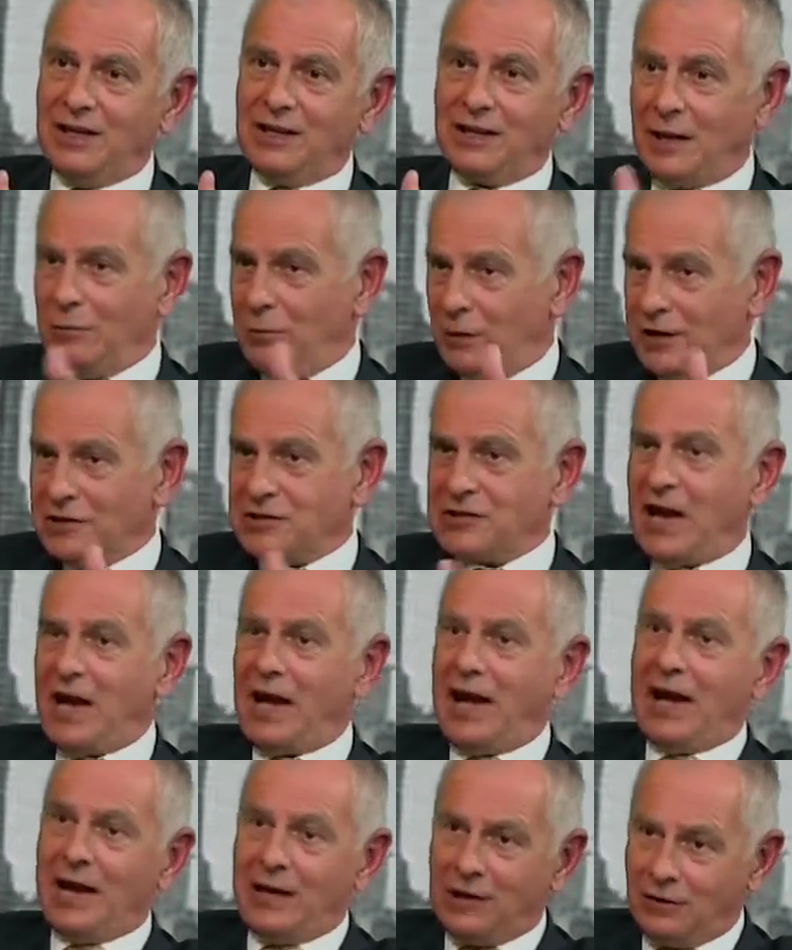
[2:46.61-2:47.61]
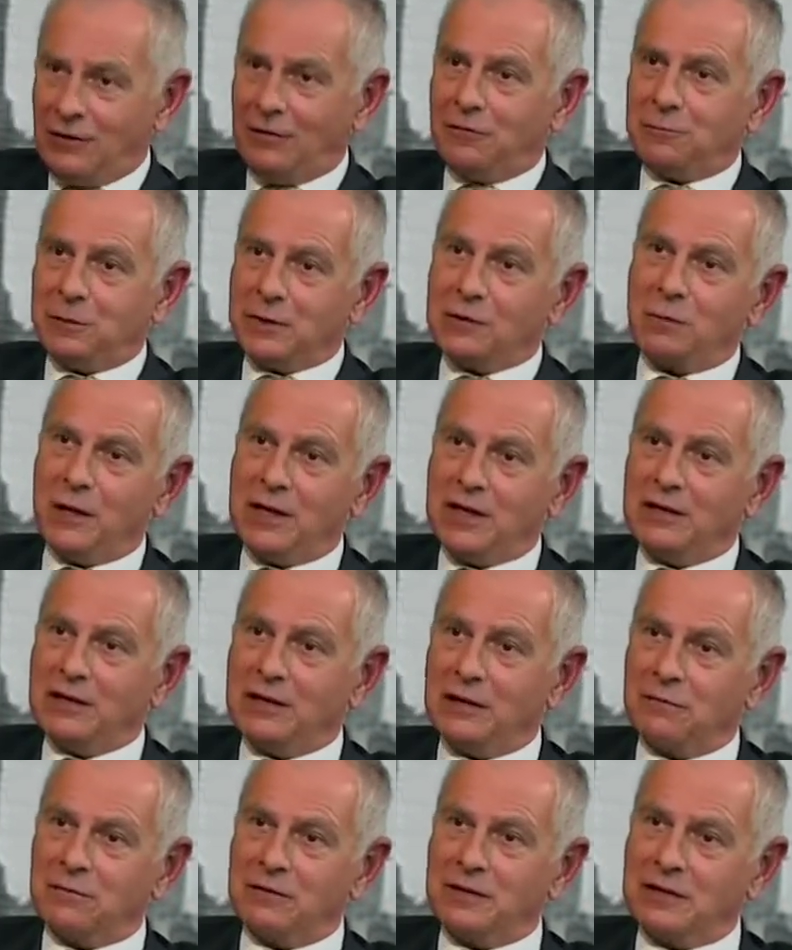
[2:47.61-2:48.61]
they want it to hand off between the
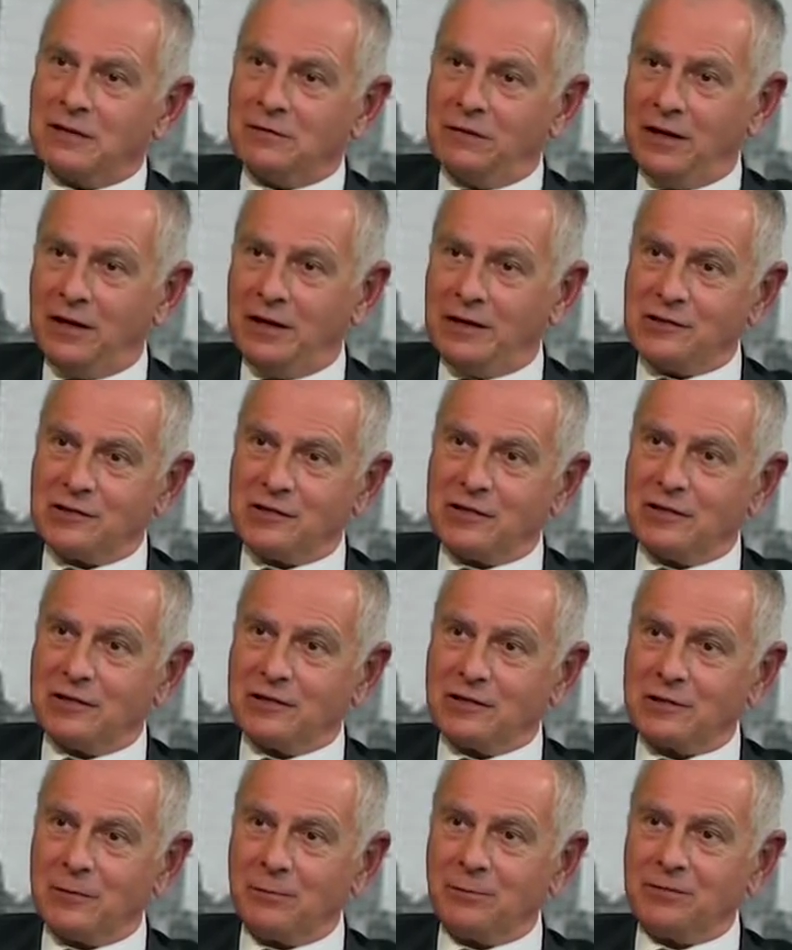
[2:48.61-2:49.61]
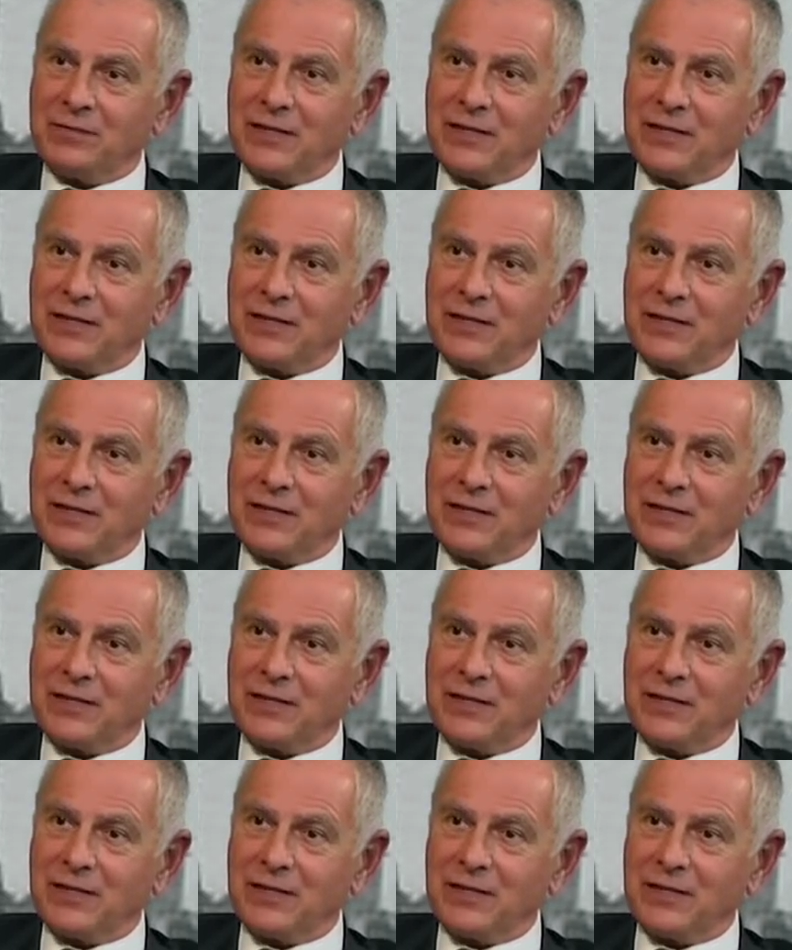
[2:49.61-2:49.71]
different devices.